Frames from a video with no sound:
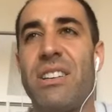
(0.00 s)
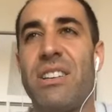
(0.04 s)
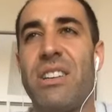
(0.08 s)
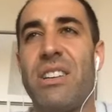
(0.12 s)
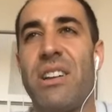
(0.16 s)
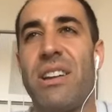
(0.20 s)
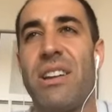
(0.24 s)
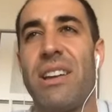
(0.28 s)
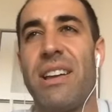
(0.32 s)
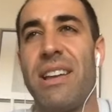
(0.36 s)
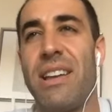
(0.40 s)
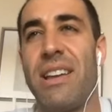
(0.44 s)

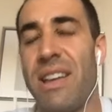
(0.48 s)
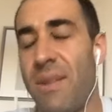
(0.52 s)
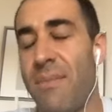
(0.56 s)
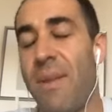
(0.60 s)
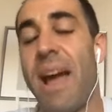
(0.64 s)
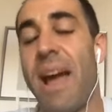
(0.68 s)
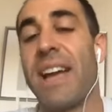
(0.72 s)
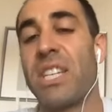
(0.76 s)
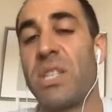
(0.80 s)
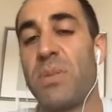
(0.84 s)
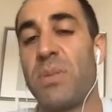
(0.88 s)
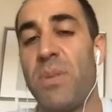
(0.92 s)
in my
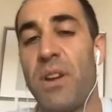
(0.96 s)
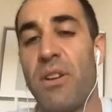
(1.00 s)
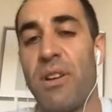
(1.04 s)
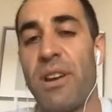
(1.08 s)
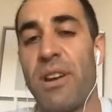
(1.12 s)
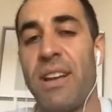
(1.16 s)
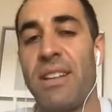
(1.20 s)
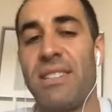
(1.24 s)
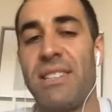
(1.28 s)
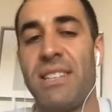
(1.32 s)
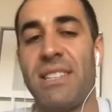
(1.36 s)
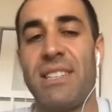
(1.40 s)

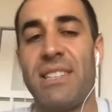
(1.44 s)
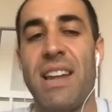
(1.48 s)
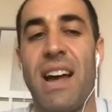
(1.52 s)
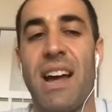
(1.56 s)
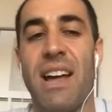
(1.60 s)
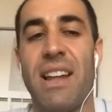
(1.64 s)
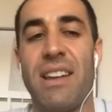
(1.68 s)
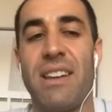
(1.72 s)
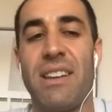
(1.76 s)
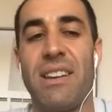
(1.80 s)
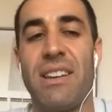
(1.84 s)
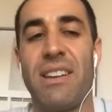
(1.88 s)
experience it's not
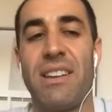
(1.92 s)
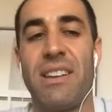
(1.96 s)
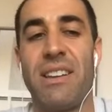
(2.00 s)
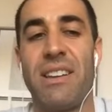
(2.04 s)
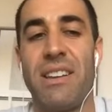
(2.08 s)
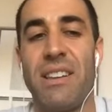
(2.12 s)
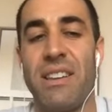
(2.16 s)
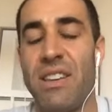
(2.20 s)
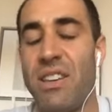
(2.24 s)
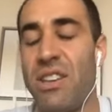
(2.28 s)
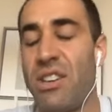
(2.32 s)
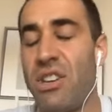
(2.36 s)

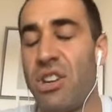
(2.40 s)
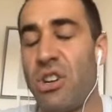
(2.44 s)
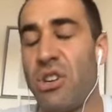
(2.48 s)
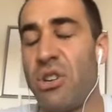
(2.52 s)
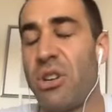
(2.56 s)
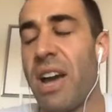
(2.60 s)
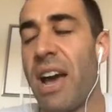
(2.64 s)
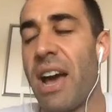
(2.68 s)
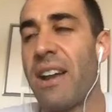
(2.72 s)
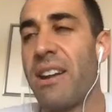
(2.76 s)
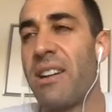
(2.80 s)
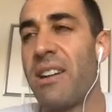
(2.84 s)
you know you
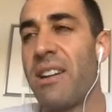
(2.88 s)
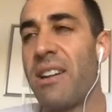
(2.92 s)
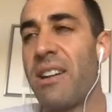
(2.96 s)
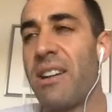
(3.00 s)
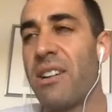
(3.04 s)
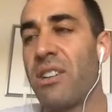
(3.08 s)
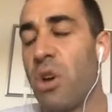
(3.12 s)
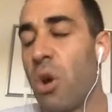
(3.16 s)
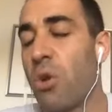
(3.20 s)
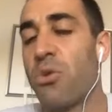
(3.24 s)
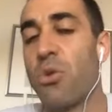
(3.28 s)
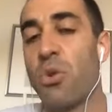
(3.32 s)
got to go
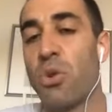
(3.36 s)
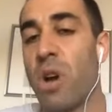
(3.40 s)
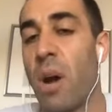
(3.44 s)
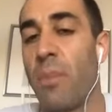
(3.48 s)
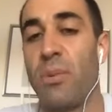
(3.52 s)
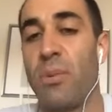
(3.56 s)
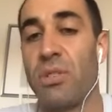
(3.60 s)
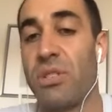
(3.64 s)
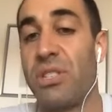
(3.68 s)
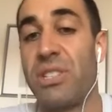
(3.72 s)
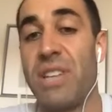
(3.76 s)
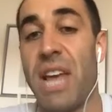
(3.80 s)
through a couple
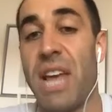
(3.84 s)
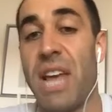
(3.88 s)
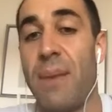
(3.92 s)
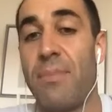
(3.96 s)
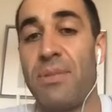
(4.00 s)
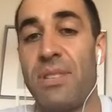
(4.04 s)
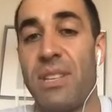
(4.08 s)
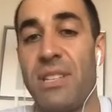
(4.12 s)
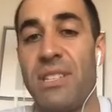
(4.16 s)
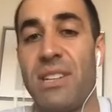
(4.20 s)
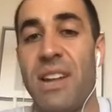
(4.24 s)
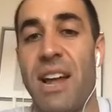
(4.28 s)
steps
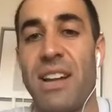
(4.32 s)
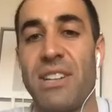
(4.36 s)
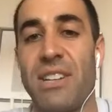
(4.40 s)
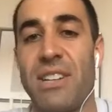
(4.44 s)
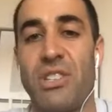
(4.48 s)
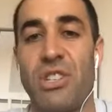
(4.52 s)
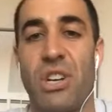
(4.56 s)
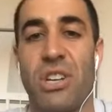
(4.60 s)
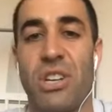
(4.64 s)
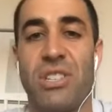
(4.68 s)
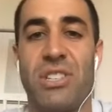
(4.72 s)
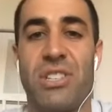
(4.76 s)
it's not
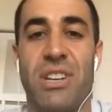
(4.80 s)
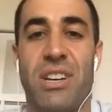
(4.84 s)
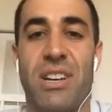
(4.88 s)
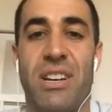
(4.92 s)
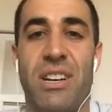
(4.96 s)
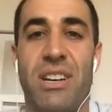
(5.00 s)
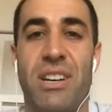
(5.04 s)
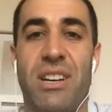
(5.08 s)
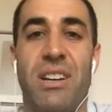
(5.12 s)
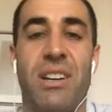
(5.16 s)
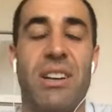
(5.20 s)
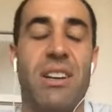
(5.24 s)
just
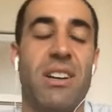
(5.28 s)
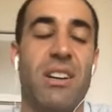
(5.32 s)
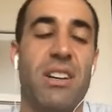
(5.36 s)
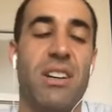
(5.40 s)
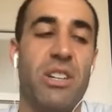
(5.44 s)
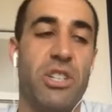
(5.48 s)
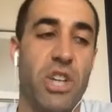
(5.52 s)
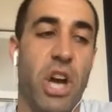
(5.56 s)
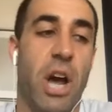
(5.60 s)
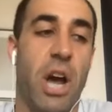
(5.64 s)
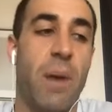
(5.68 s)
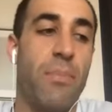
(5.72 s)
a
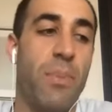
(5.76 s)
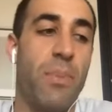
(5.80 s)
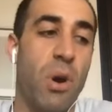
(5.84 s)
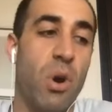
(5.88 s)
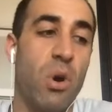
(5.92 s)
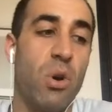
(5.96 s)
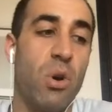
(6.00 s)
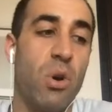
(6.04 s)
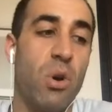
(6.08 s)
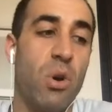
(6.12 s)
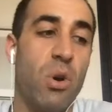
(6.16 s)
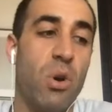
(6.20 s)
job
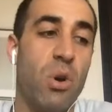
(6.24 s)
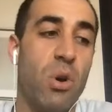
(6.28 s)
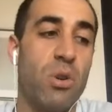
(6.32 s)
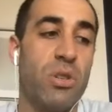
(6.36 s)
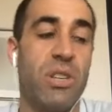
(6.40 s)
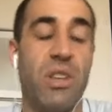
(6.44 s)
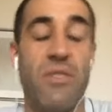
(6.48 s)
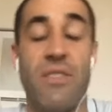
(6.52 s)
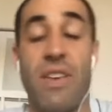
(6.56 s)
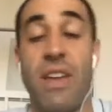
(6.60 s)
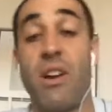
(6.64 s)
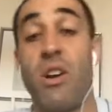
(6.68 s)

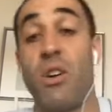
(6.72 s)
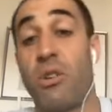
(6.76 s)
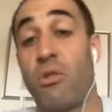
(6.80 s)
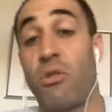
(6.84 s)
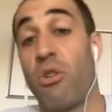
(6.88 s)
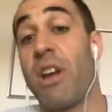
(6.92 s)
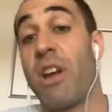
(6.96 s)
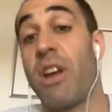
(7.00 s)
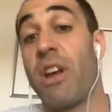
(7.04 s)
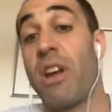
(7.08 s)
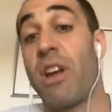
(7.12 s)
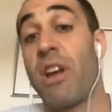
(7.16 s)
post and then oh
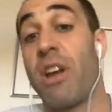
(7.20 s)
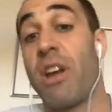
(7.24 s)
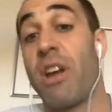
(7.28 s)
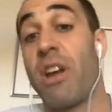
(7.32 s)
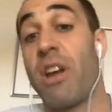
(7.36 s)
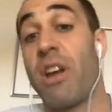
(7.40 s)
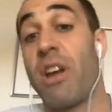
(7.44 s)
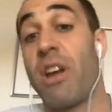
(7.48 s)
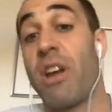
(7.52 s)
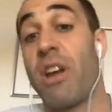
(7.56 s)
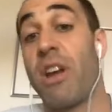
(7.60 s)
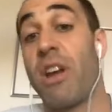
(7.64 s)
great you're
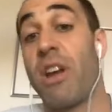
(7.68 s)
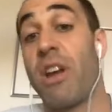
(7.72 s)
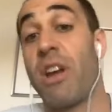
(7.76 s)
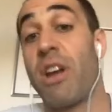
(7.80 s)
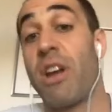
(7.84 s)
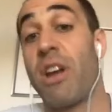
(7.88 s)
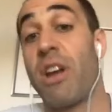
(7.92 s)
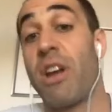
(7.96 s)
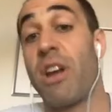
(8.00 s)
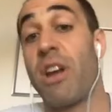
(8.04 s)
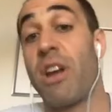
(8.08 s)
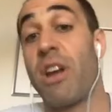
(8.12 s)
hired
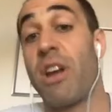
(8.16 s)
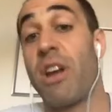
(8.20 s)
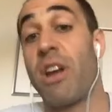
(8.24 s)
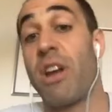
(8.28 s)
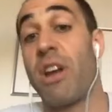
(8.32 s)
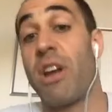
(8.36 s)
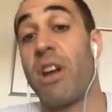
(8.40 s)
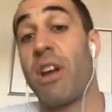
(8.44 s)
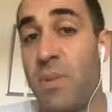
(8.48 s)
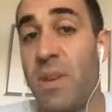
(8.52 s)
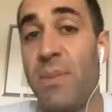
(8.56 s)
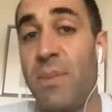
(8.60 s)
like you
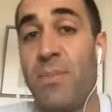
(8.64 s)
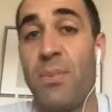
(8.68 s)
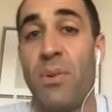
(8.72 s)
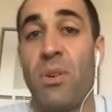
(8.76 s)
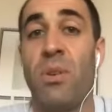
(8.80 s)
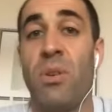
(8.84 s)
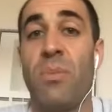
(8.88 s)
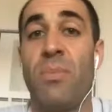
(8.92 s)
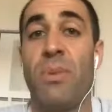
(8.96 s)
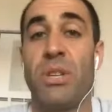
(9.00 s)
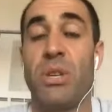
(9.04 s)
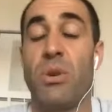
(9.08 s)
want to
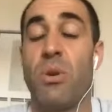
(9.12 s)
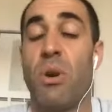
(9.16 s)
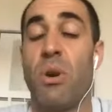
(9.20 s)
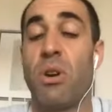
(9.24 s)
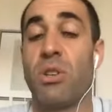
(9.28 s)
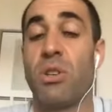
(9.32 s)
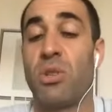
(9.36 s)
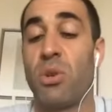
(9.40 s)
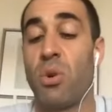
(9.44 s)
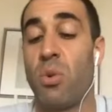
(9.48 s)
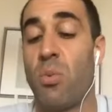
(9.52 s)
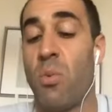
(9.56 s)
find the
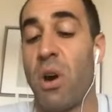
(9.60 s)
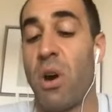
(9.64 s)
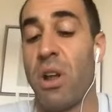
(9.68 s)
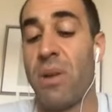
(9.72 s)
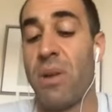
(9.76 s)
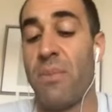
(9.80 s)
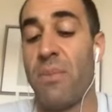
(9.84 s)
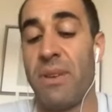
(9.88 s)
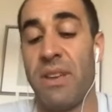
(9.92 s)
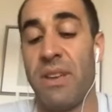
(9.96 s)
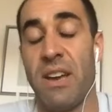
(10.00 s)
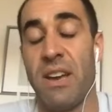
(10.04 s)
best people
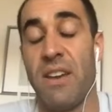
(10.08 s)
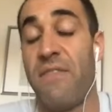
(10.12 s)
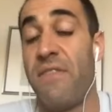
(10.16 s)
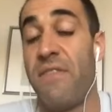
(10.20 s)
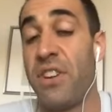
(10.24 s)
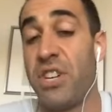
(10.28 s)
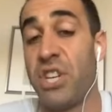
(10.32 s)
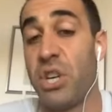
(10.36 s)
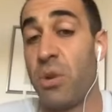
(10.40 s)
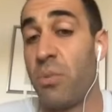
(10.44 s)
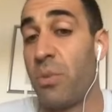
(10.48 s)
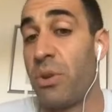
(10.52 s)
but you also
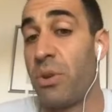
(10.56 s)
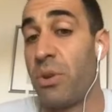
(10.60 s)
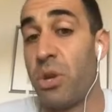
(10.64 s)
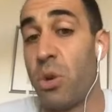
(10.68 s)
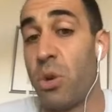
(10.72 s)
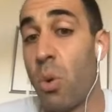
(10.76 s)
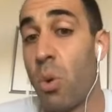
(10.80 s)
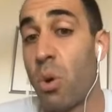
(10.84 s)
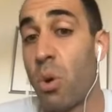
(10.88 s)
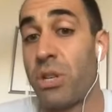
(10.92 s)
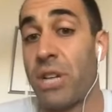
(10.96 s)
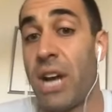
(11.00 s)
want to be
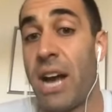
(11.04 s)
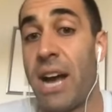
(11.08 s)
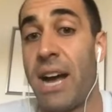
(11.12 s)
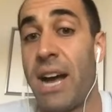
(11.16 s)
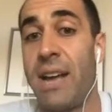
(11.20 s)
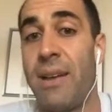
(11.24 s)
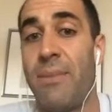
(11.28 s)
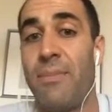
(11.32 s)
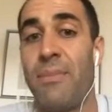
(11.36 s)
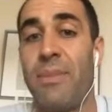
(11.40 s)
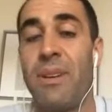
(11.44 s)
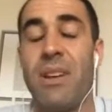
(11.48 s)
efficient with
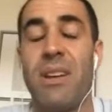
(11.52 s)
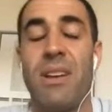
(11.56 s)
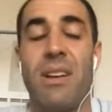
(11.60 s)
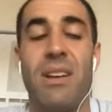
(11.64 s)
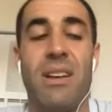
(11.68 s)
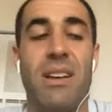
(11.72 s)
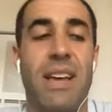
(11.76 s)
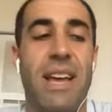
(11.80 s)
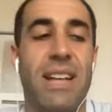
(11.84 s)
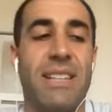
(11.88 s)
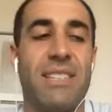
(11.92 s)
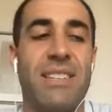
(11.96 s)
your time
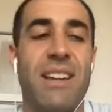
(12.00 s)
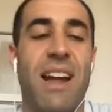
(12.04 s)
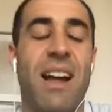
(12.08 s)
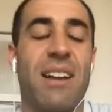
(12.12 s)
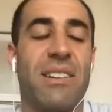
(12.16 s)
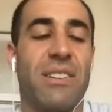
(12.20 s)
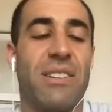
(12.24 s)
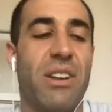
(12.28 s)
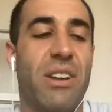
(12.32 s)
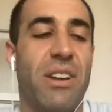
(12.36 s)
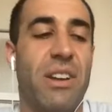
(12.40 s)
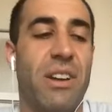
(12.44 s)
it's
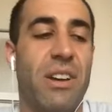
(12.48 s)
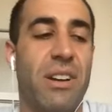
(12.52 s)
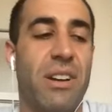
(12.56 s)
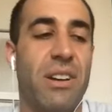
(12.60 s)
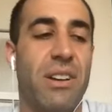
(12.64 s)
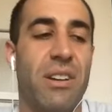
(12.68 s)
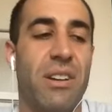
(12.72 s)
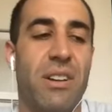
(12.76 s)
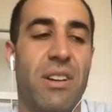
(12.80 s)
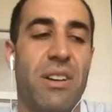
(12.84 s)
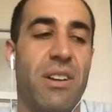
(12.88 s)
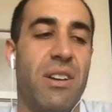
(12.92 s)
not
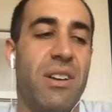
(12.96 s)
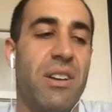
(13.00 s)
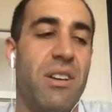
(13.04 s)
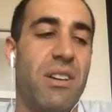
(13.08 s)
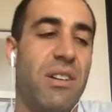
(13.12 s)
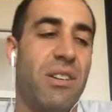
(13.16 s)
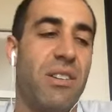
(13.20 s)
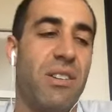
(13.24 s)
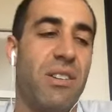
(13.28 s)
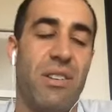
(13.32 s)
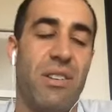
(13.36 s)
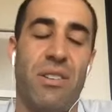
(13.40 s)
gonna you
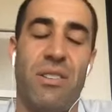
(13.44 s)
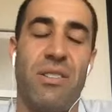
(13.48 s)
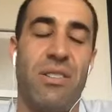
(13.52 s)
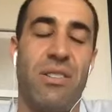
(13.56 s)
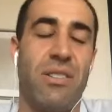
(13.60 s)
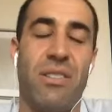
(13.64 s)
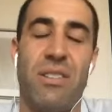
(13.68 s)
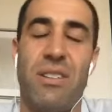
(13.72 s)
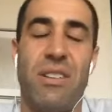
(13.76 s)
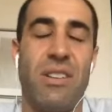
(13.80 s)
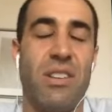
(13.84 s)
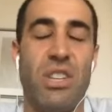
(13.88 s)
know
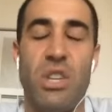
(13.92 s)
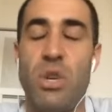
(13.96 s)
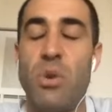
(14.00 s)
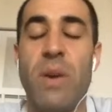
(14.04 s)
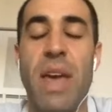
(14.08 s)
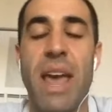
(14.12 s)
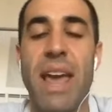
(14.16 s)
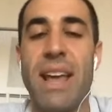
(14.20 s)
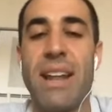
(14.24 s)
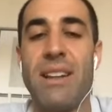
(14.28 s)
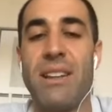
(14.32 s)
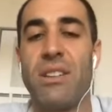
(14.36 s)
you can't
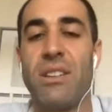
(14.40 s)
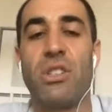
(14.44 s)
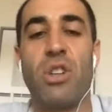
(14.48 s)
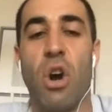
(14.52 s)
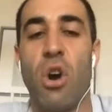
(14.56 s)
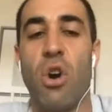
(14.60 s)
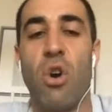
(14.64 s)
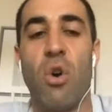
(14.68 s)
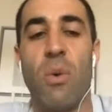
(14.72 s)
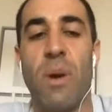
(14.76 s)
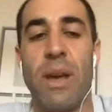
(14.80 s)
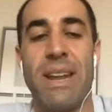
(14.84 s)
go
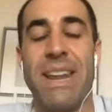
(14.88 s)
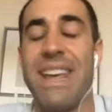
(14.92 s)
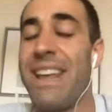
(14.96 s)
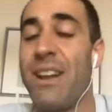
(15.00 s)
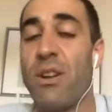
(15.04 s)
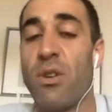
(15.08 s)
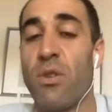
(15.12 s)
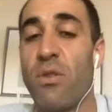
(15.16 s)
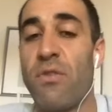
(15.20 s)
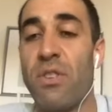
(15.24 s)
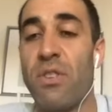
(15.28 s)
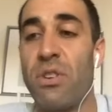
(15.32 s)
and
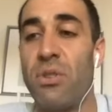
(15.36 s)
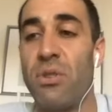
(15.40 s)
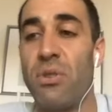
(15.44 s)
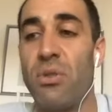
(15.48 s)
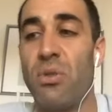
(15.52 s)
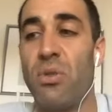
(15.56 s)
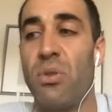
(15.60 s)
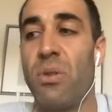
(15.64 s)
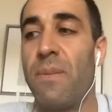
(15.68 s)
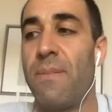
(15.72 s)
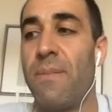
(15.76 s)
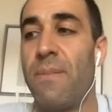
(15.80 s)
interview
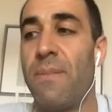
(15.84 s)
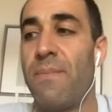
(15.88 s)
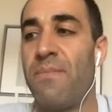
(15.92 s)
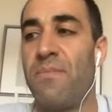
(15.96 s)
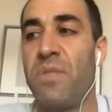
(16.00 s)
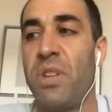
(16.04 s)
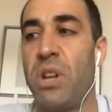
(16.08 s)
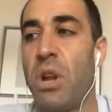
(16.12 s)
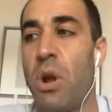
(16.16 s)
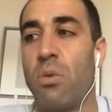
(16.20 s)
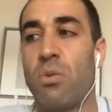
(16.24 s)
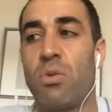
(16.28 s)
you
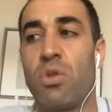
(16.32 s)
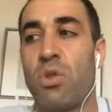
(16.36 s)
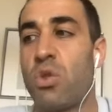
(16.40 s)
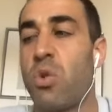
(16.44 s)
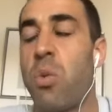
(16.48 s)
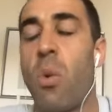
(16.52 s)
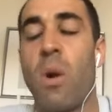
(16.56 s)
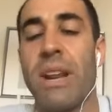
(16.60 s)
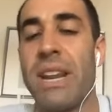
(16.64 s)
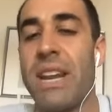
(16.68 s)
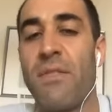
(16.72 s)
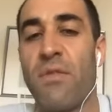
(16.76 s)
know 20
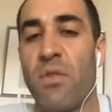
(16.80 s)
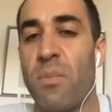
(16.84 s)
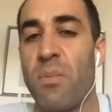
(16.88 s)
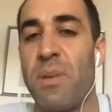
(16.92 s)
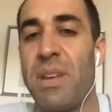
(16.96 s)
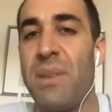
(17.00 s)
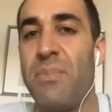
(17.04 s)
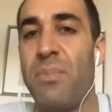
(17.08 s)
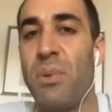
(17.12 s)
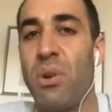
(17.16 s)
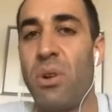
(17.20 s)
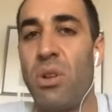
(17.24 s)
different
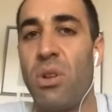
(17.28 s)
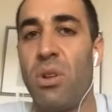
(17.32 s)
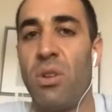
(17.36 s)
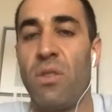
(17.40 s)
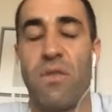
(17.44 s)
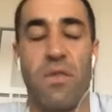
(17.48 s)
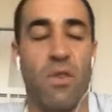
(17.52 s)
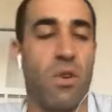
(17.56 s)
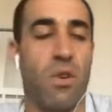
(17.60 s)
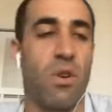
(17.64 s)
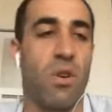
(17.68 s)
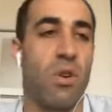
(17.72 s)
people
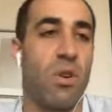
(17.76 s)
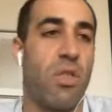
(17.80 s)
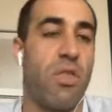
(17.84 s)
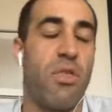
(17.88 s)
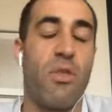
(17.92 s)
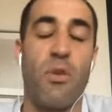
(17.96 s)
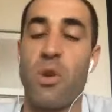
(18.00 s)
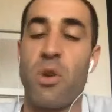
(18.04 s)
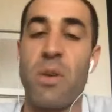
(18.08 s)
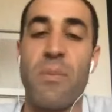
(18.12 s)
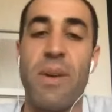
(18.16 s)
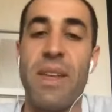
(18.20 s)
for
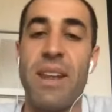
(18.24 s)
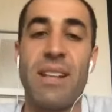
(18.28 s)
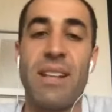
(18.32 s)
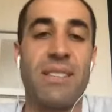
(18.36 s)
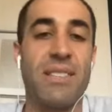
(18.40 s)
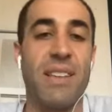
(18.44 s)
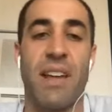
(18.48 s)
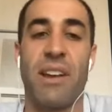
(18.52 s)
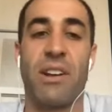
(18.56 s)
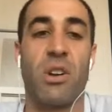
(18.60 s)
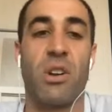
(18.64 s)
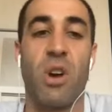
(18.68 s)
30 minutes
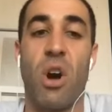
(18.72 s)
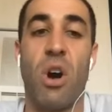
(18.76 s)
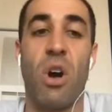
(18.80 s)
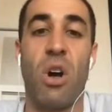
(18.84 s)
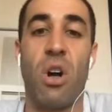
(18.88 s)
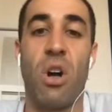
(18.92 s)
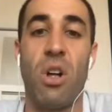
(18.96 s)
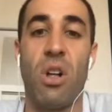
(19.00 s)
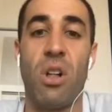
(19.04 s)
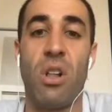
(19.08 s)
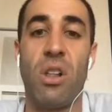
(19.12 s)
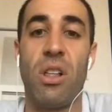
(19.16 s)
on a
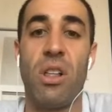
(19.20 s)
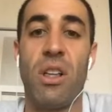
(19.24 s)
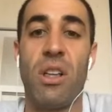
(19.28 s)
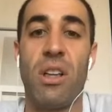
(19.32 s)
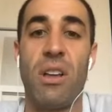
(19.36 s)
call